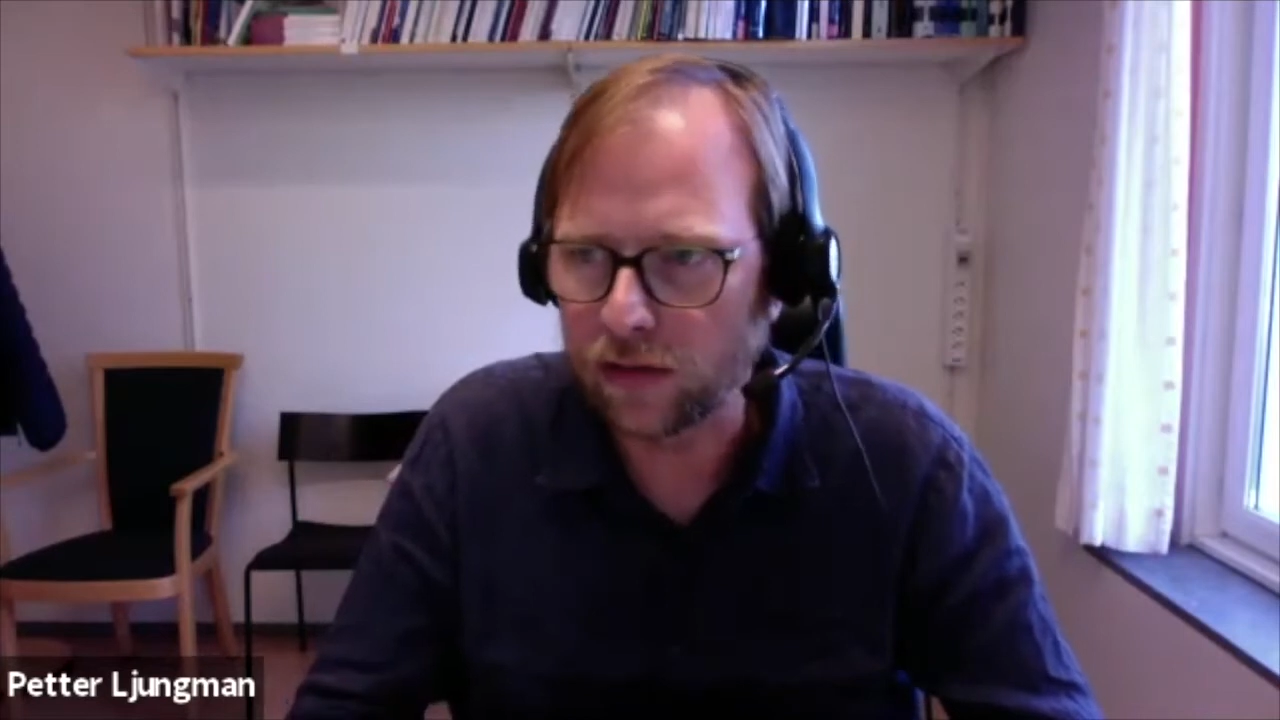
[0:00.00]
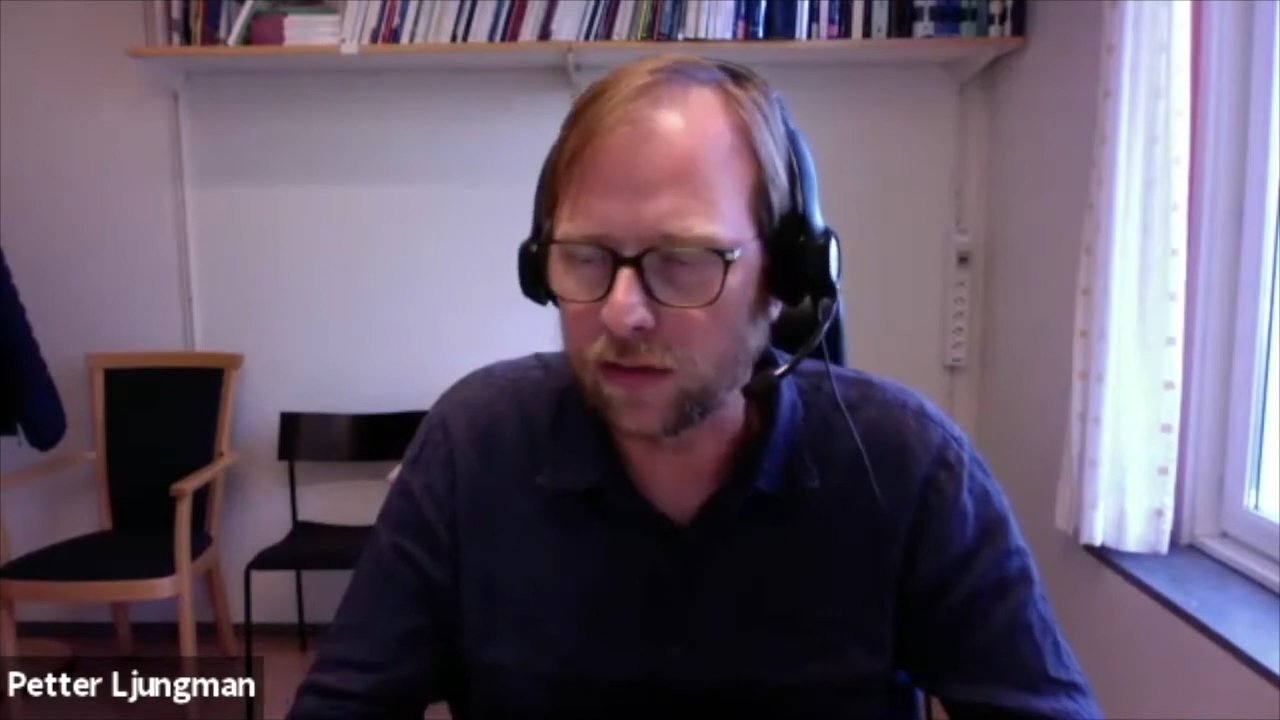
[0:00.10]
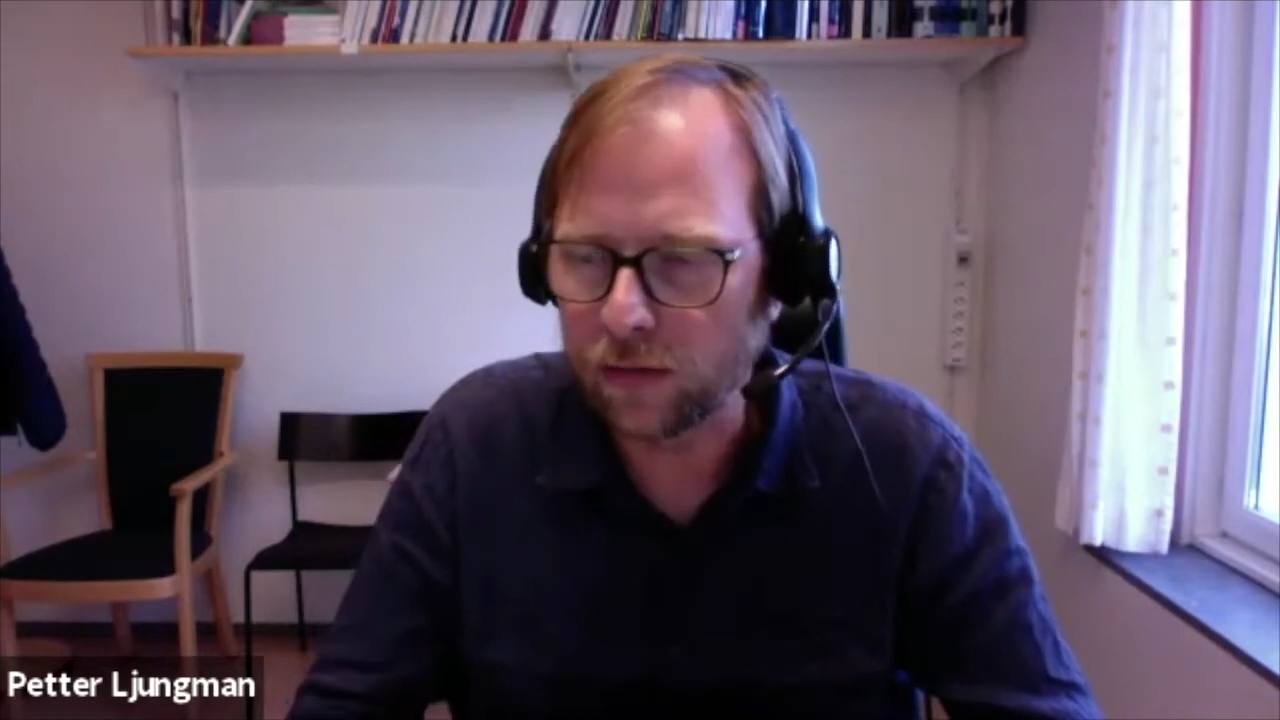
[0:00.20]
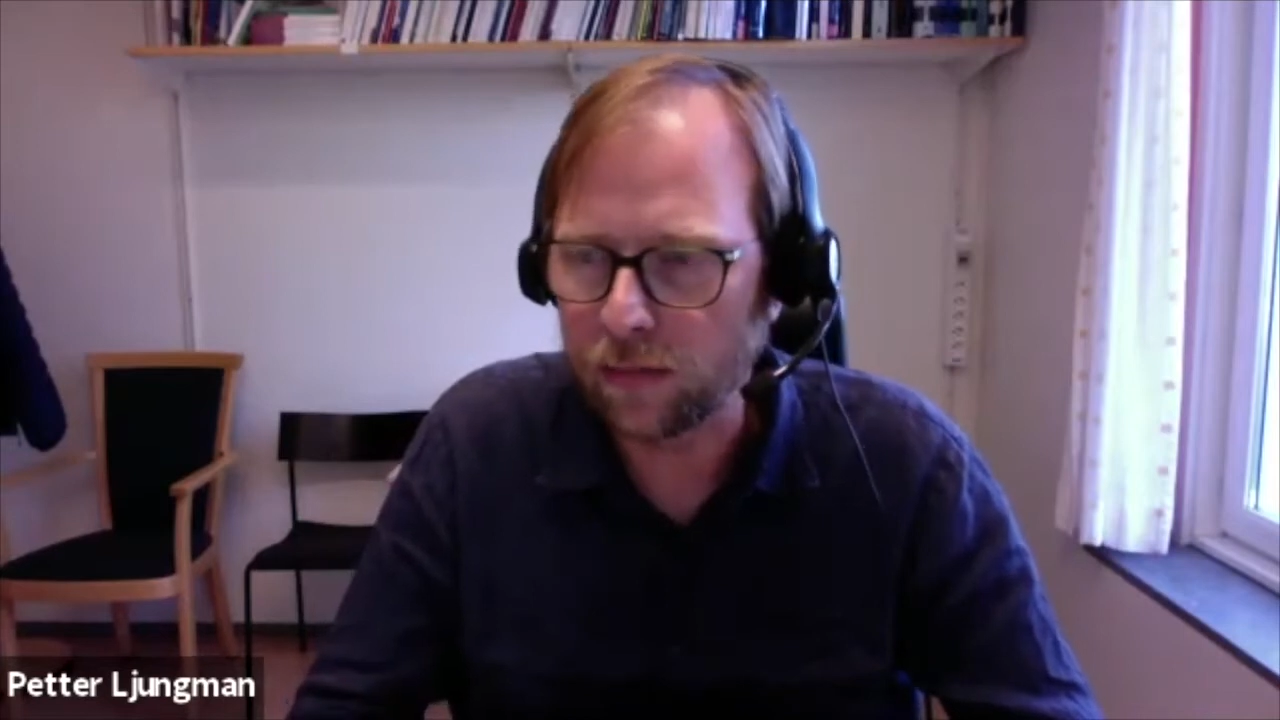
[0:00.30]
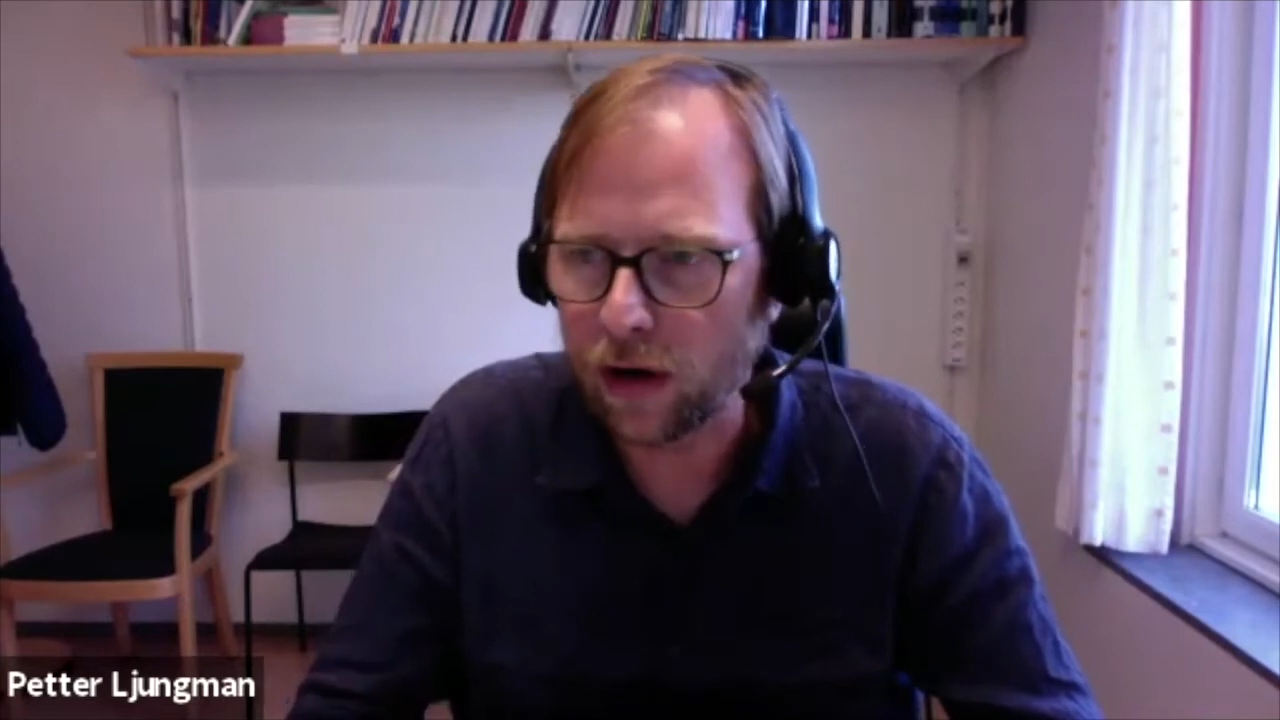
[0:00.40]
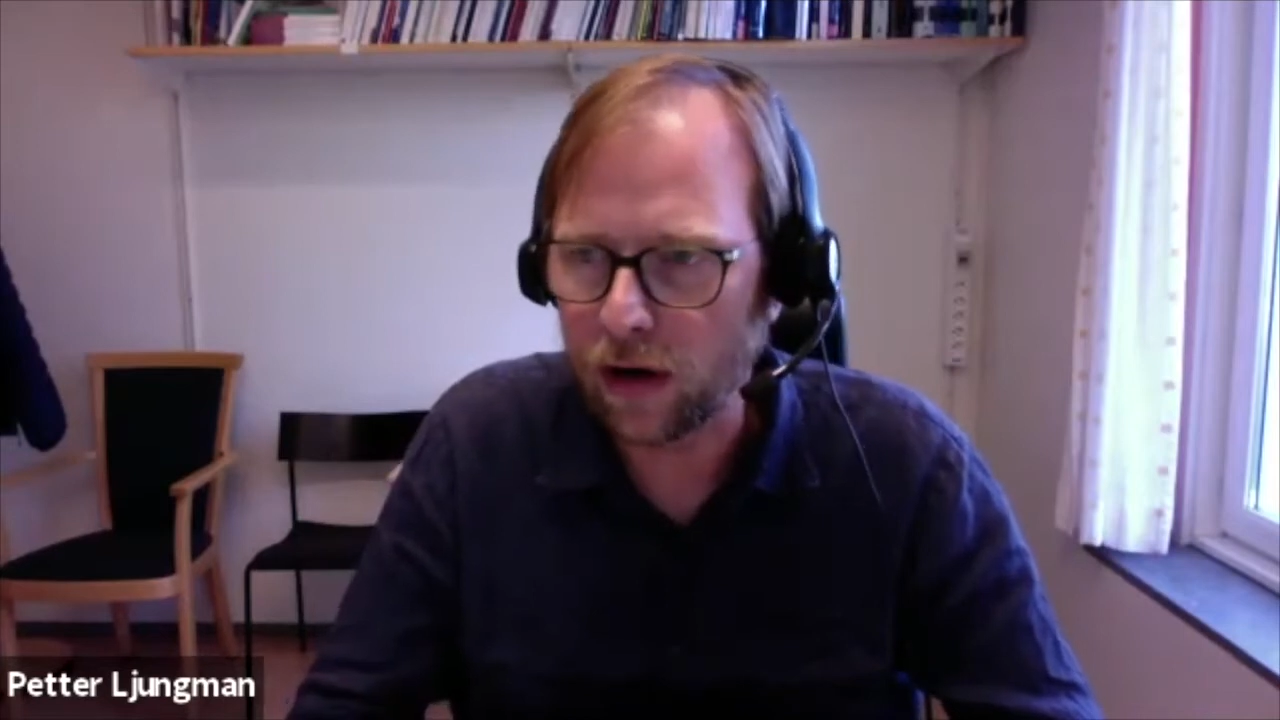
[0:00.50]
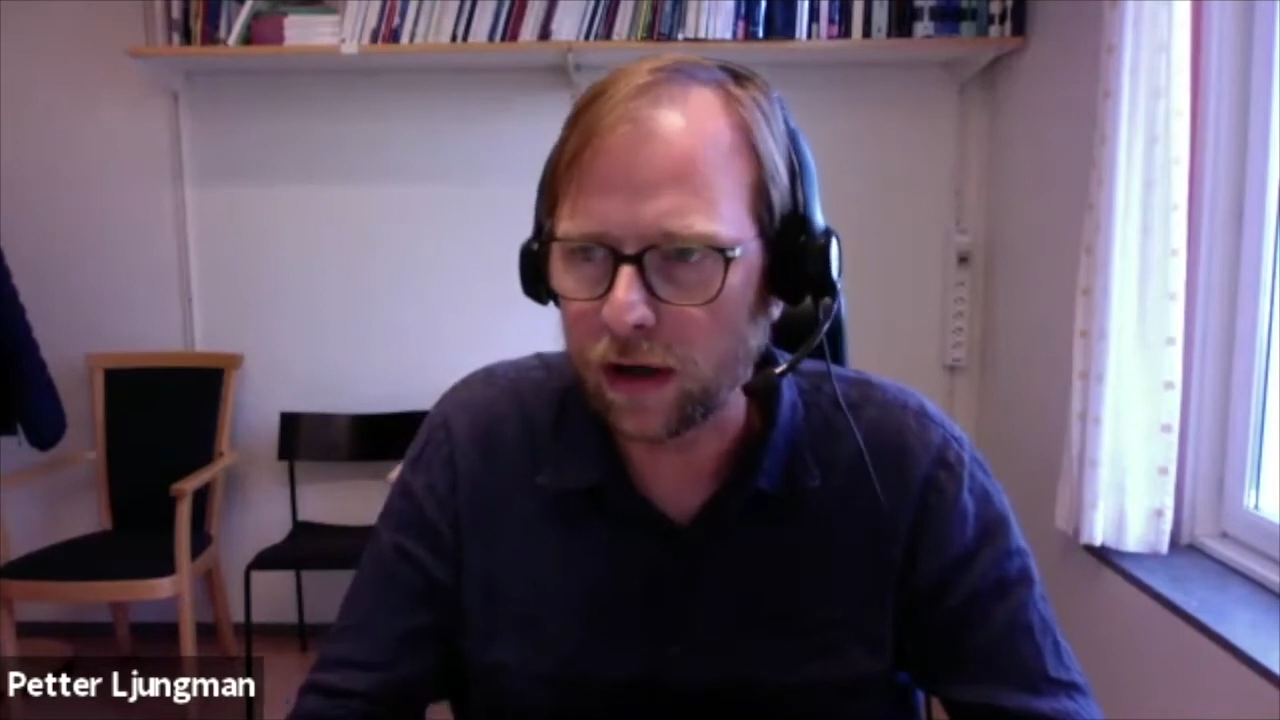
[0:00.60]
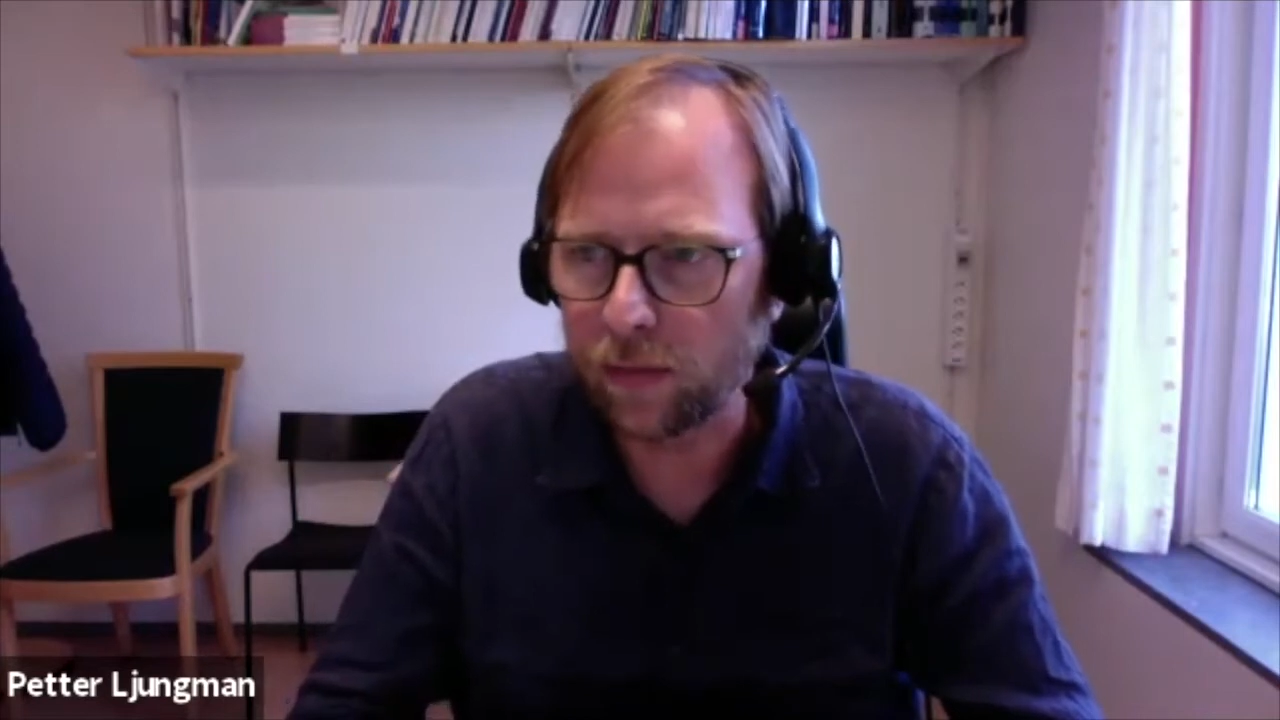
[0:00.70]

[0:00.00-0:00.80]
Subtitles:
just the body.